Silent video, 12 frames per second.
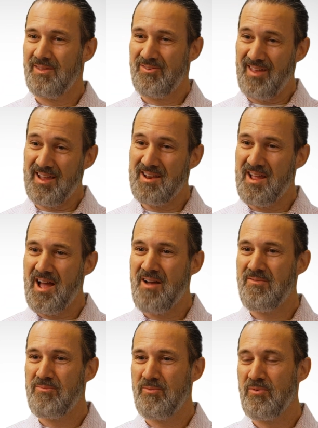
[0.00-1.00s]
the second
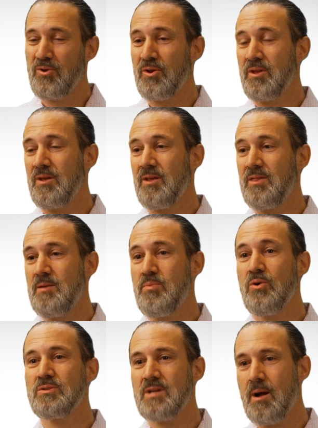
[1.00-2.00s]
half, if we're looking at the
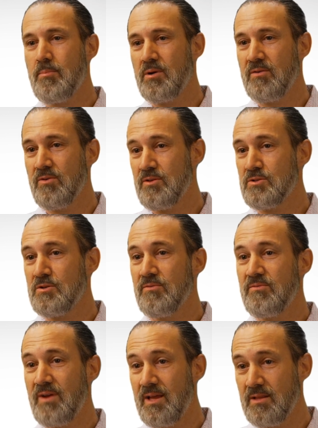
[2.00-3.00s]
post-operative or the
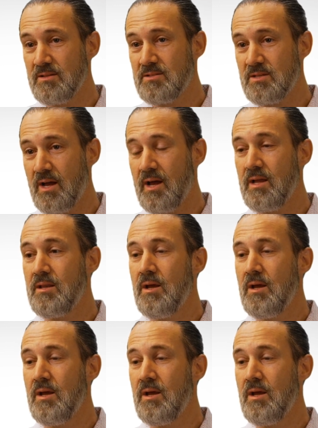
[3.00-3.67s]
surveillance side,